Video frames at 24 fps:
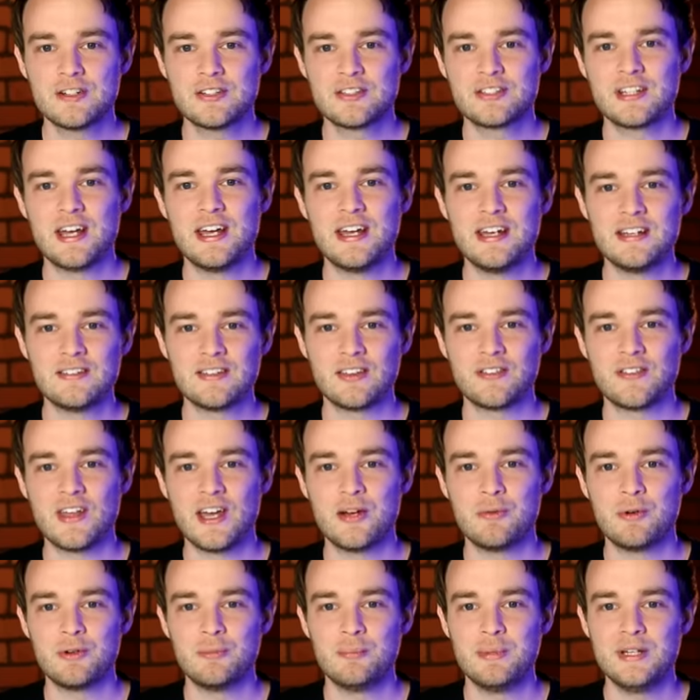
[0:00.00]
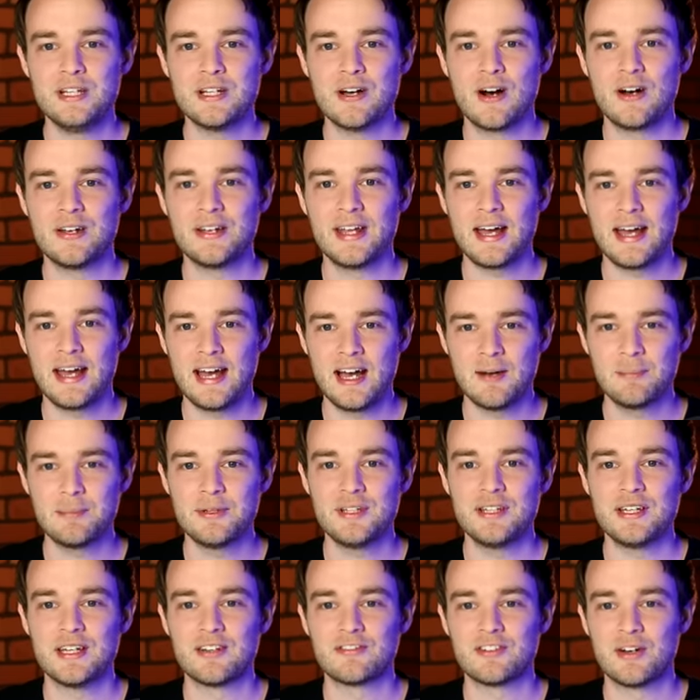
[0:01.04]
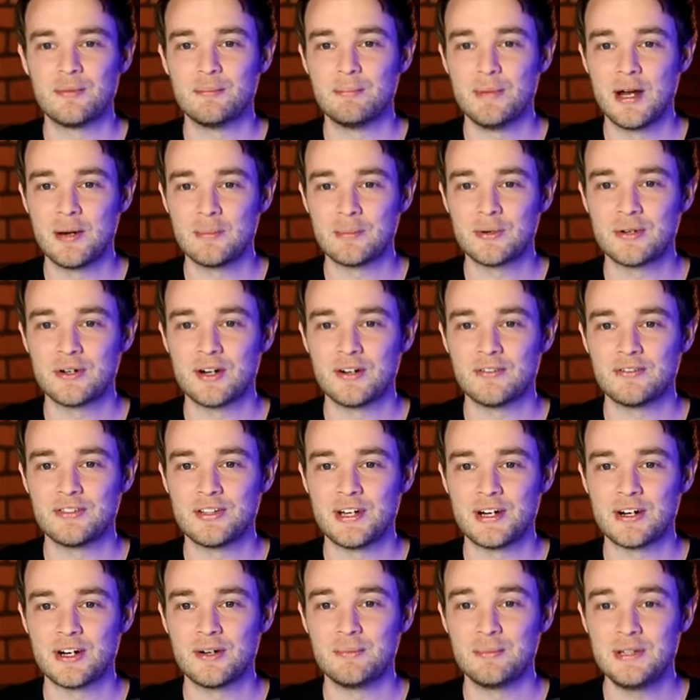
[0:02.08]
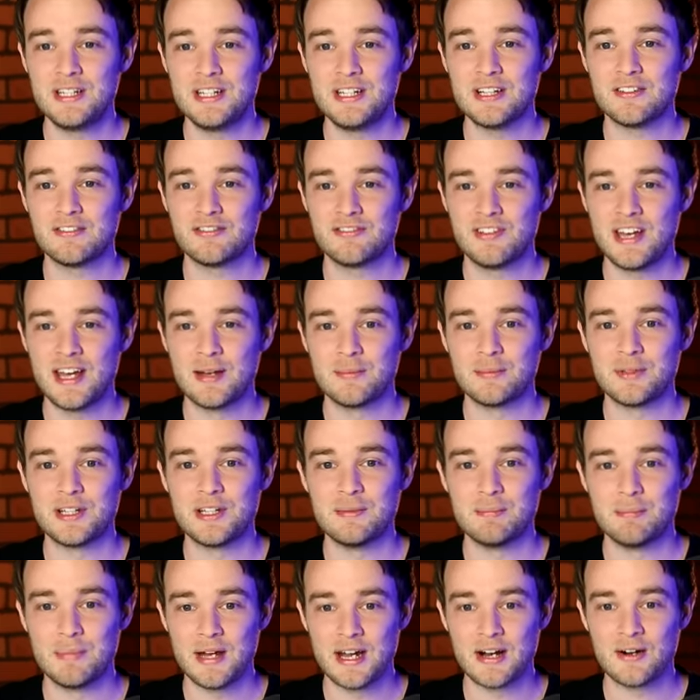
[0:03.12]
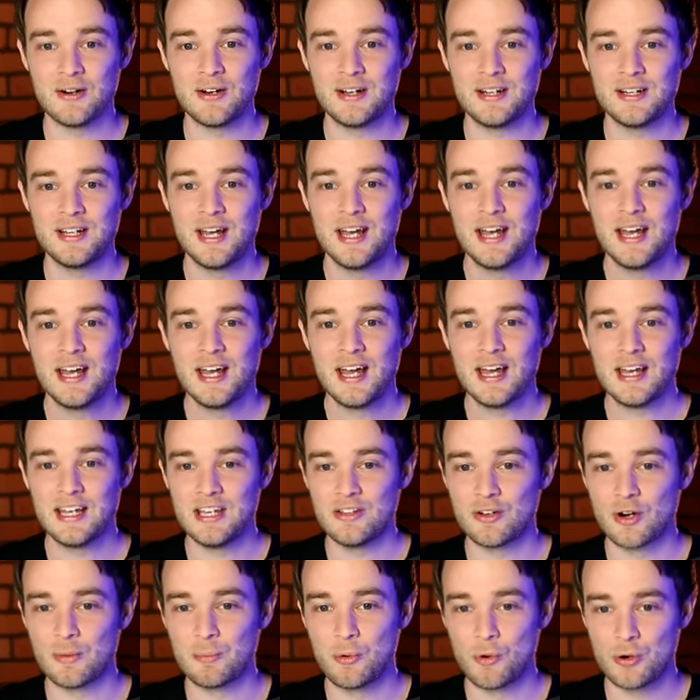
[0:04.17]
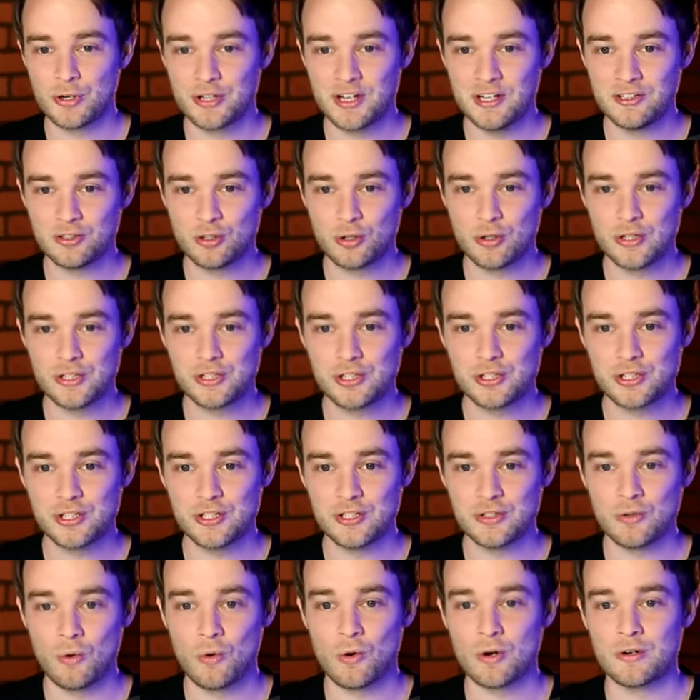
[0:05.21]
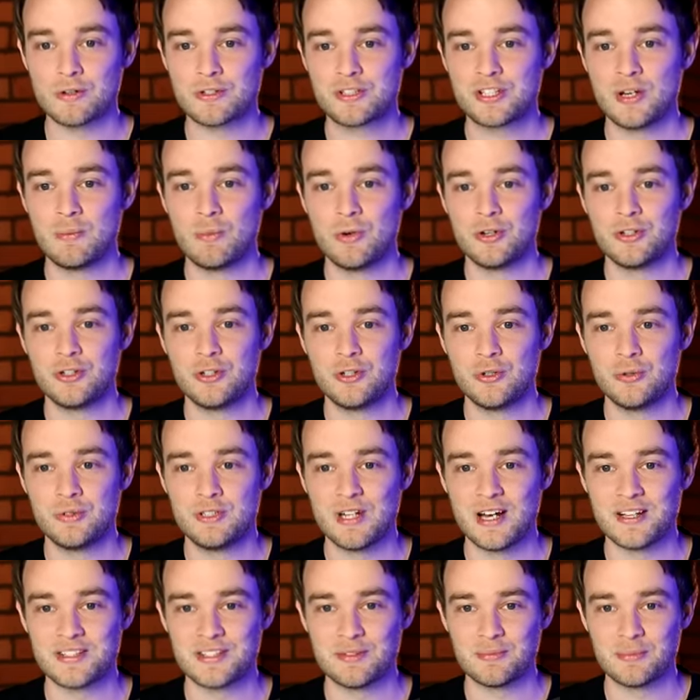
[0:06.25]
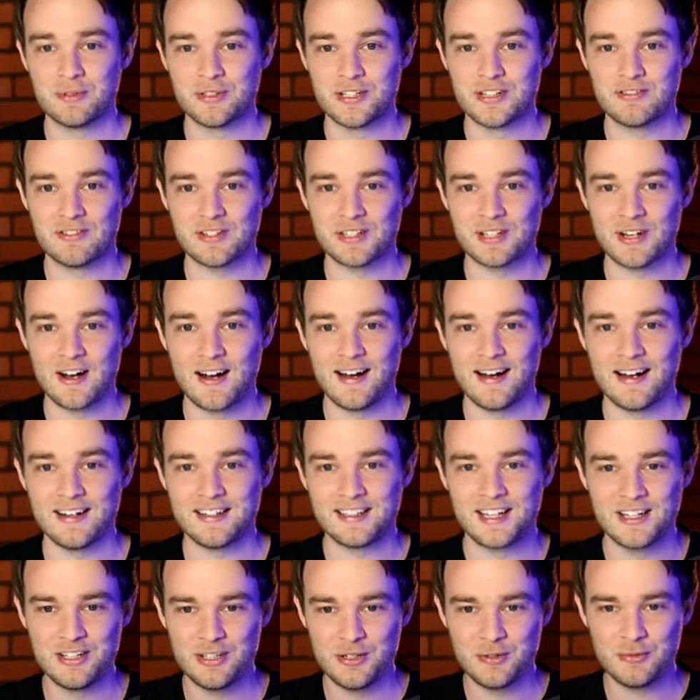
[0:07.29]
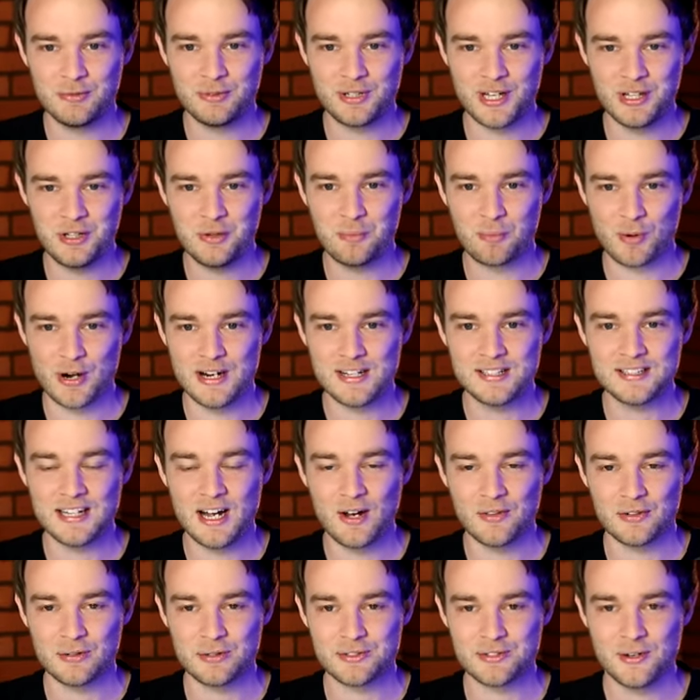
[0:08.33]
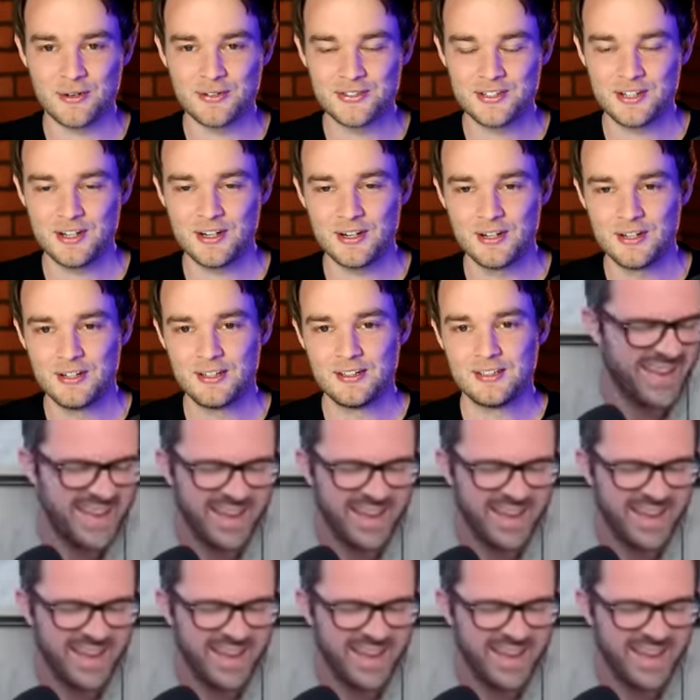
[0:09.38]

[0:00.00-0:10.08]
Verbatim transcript: saying that they would be unhappy if a member of their immediate family married either a born again Christian or someone who doesn't believe in God. Can you can you break down the results here?